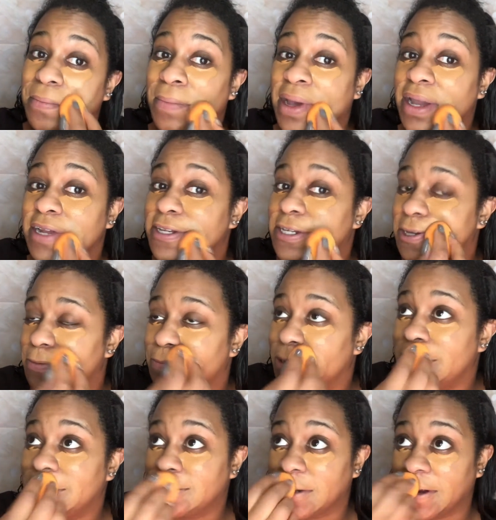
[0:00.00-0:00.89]
mind you,
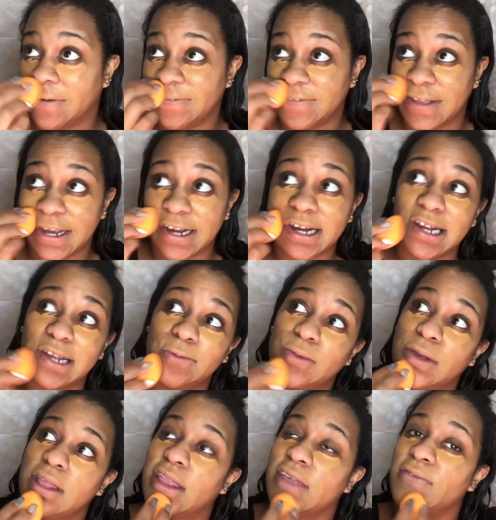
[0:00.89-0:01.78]
we drove there and
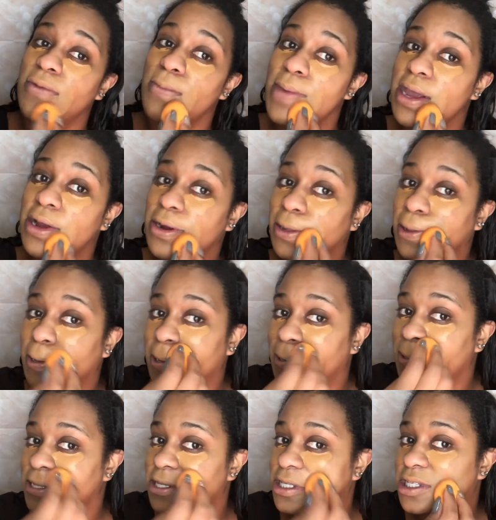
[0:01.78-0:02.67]
we live in
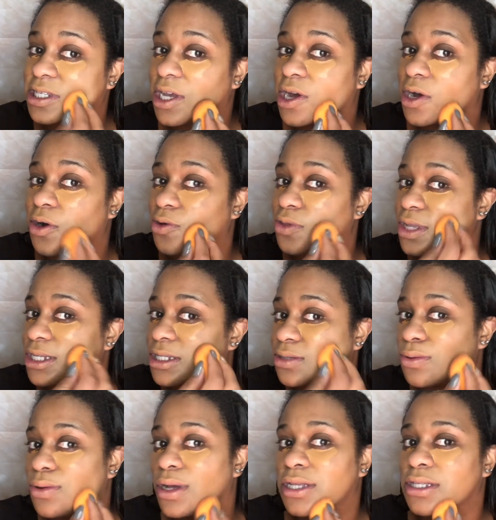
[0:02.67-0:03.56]
Maryland. So this
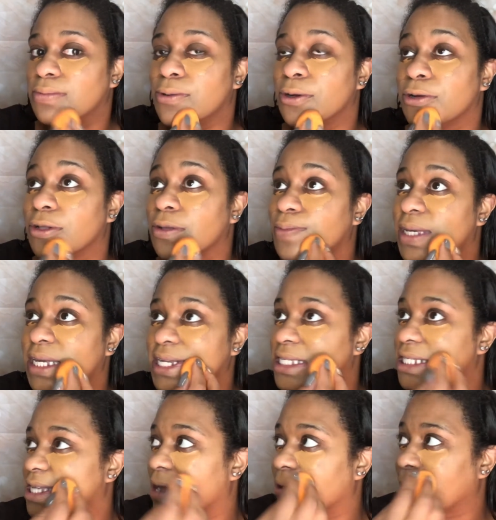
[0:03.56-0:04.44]
was Myrtle Beach,
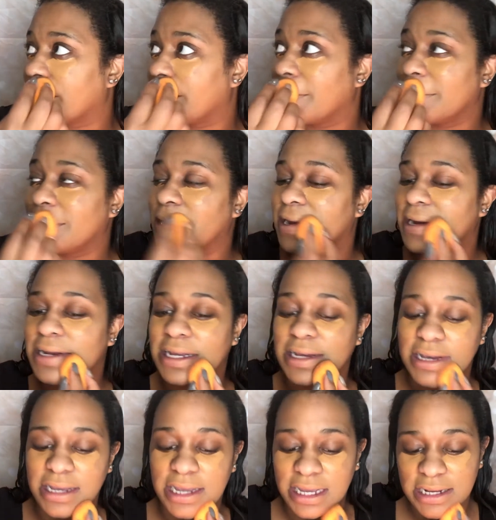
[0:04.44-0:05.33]
South
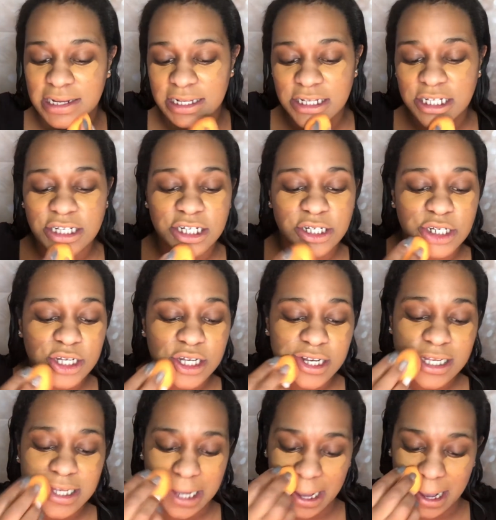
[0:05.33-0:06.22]
Carolina, and it
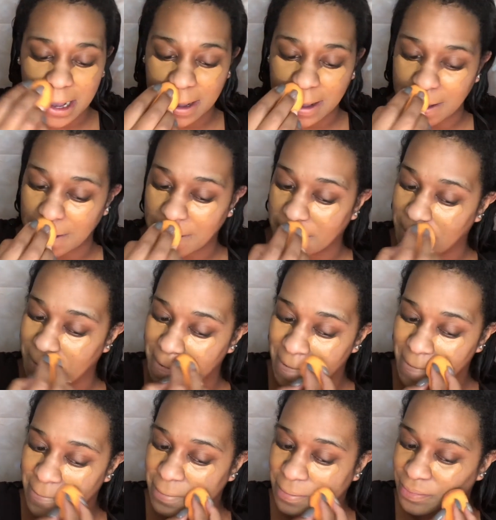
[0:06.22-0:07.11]
should take you
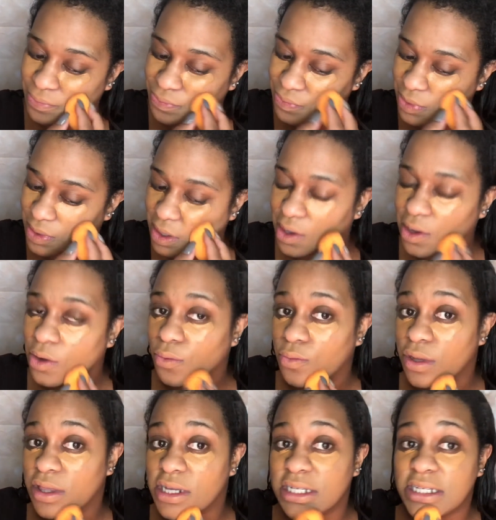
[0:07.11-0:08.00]

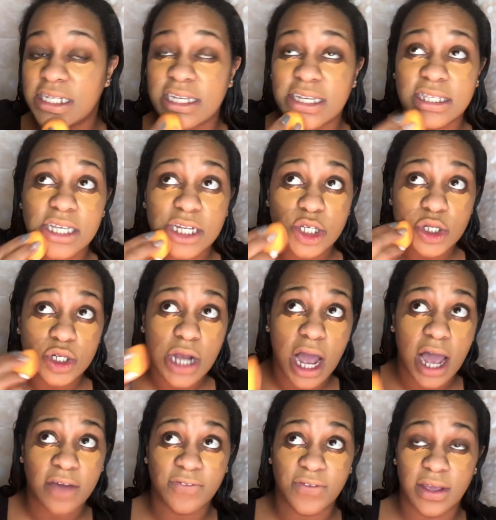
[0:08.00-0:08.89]
with decent
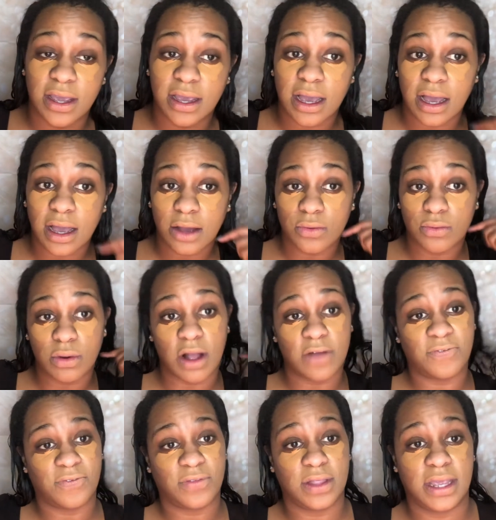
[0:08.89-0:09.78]
traffic
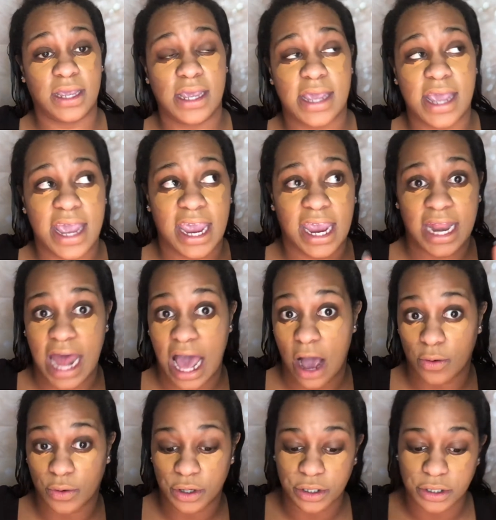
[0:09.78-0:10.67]
roughly eight
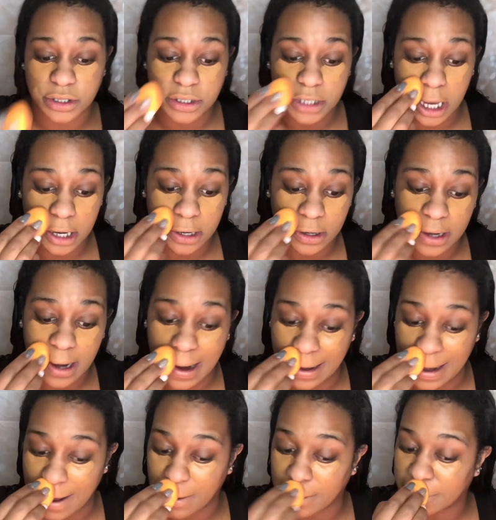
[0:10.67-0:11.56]
hours, eight or nine
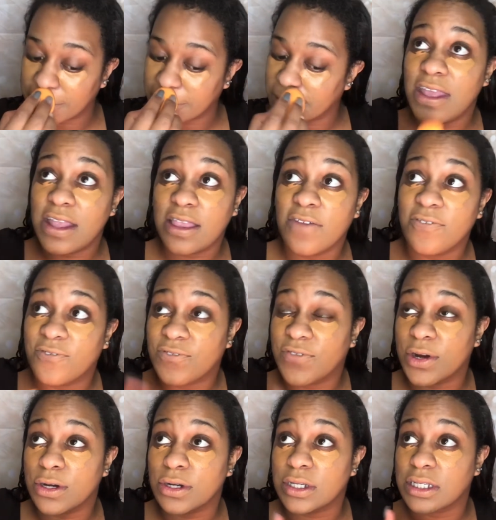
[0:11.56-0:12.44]
hours. I think the
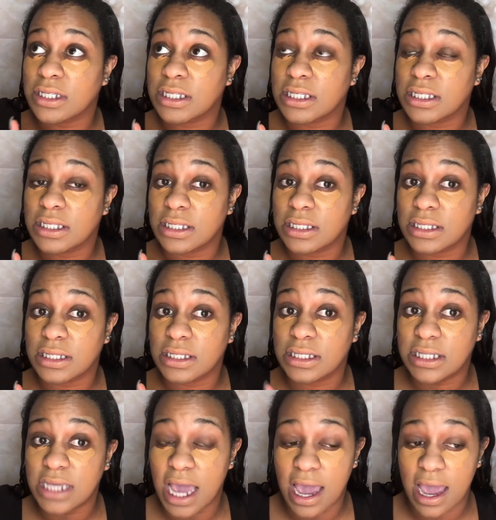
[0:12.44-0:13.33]
first
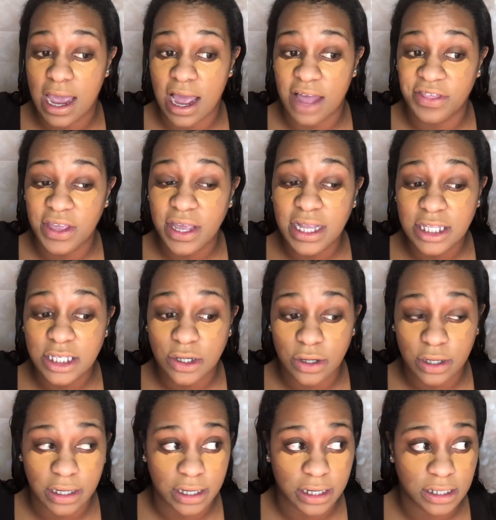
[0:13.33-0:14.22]
day, I think it
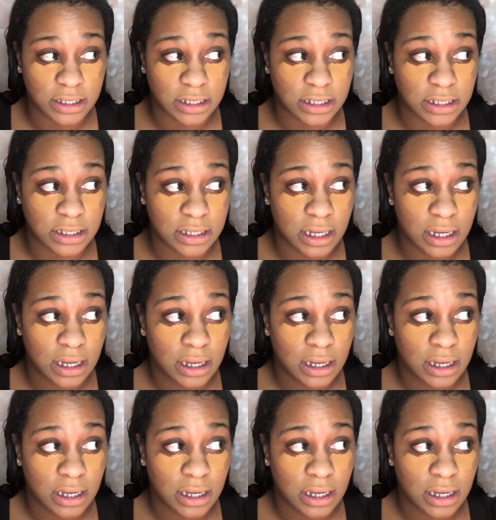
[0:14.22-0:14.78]
took us